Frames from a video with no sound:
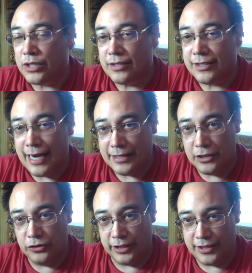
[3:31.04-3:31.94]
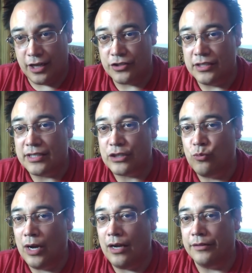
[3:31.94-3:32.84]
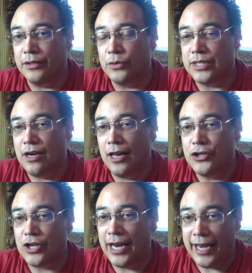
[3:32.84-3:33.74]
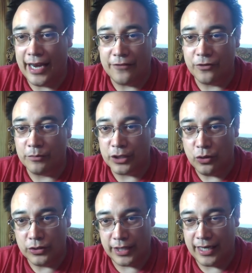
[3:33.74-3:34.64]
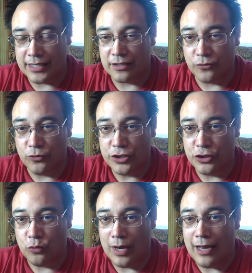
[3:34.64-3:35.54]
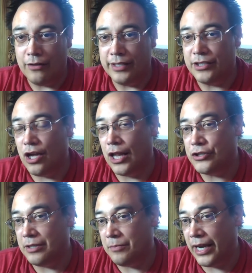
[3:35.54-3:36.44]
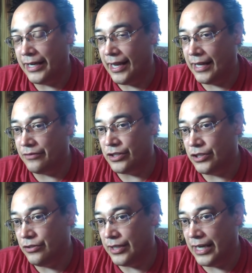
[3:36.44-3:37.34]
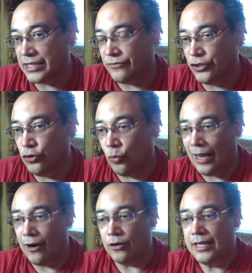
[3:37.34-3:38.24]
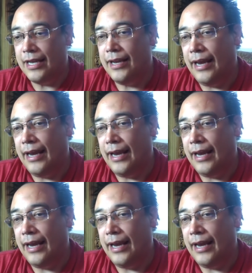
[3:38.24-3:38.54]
There were technical discussions as well. There was knowledge I had from the old days of original WoW and knowledge that Mike had of the new days of new WoW.